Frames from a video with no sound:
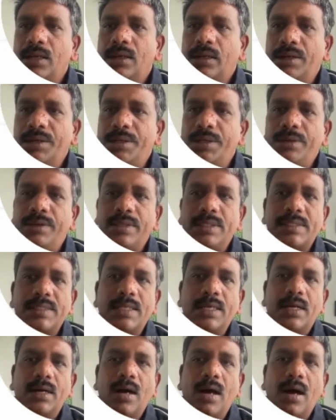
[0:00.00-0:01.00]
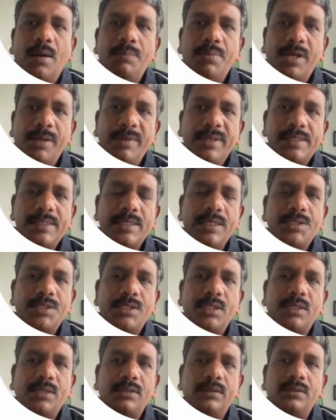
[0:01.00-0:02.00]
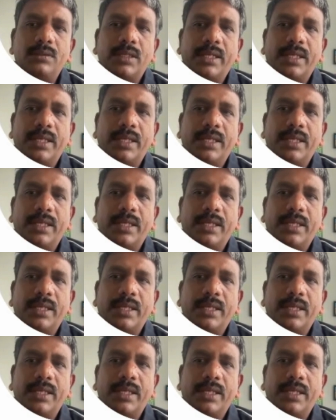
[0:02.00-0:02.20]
continuous optimization.